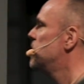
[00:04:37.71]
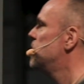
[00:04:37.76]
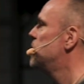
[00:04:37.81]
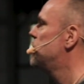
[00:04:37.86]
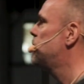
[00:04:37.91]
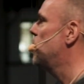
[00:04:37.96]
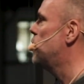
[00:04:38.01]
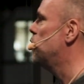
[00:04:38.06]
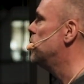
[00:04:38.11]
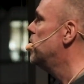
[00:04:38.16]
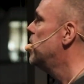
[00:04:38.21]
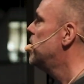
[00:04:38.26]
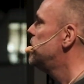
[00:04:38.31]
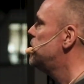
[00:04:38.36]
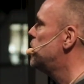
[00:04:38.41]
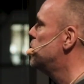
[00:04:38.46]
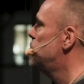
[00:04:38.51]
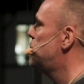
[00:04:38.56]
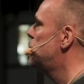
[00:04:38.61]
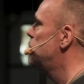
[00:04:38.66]
So
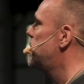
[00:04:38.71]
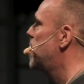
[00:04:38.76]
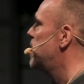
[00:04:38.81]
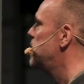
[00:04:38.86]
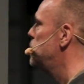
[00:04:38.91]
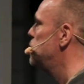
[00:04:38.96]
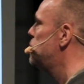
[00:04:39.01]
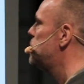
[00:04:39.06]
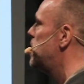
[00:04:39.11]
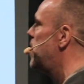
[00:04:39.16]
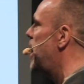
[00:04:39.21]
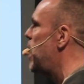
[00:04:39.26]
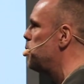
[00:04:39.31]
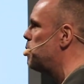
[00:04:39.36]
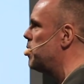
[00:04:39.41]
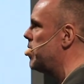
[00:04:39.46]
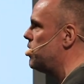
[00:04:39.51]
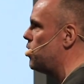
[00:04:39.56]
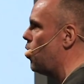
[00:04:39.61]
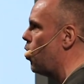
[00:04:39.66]
don't do that. Use a
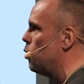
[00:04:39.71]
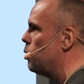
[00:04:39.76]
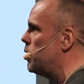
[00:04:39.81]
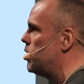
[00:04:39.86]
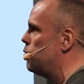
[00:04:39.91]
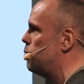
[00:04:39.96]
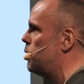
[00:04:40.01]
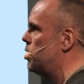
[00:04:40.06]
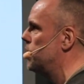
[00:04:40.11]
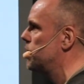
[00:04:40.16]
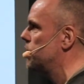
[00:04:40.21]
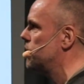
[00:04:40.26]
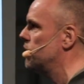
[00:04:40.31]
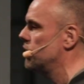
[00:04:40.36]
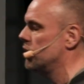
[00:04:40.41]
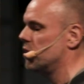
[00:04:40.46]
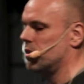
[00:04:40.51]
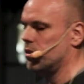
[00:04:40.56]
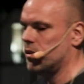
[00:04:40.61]
label. It always works.